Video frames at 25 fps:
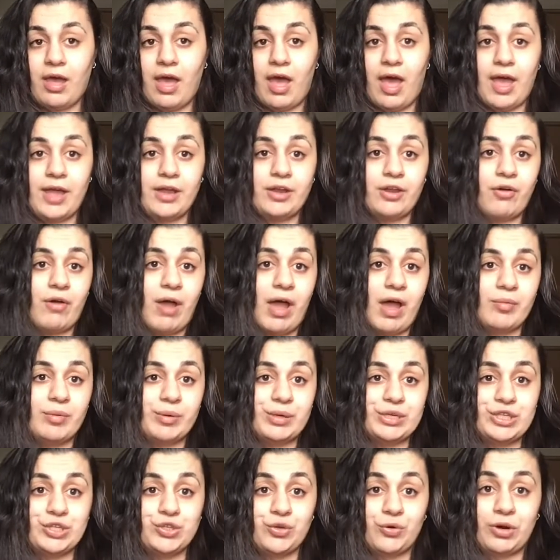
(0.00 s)
I know how
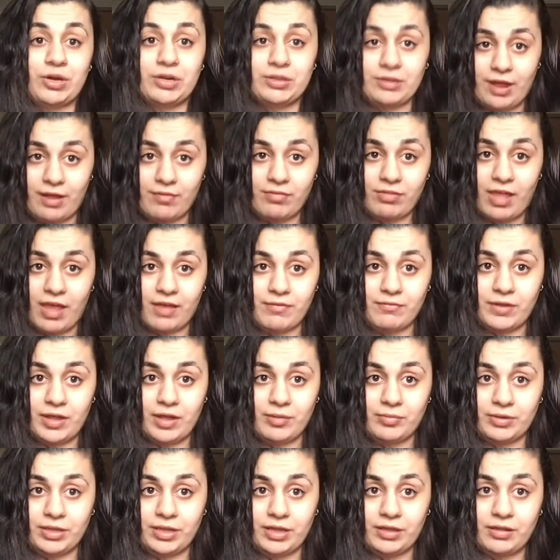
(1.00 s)
much Jordyn loves that
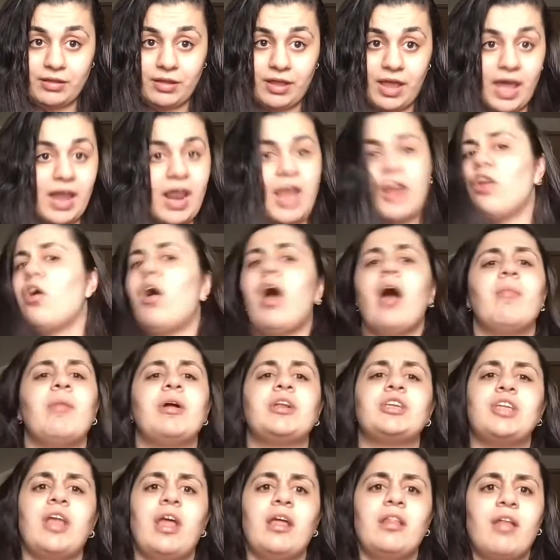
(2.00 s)
family, and I know how
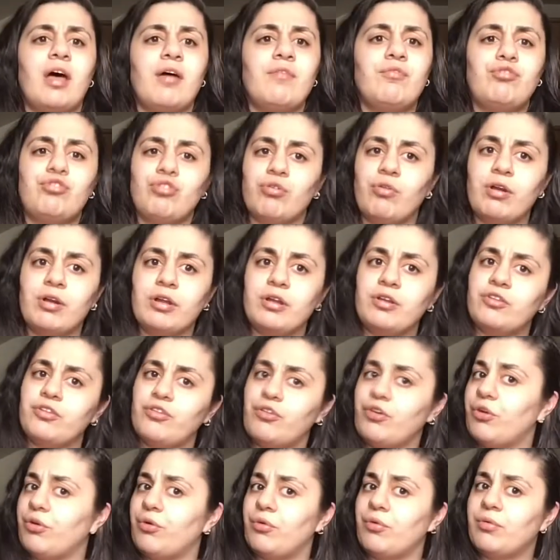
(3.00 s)
much they love Jordyn
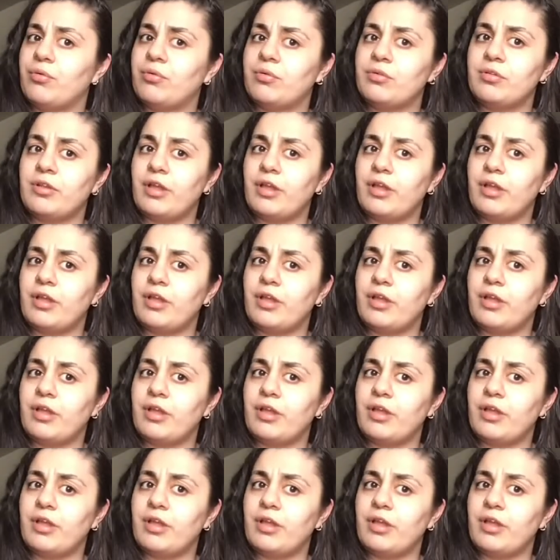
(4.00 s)
too.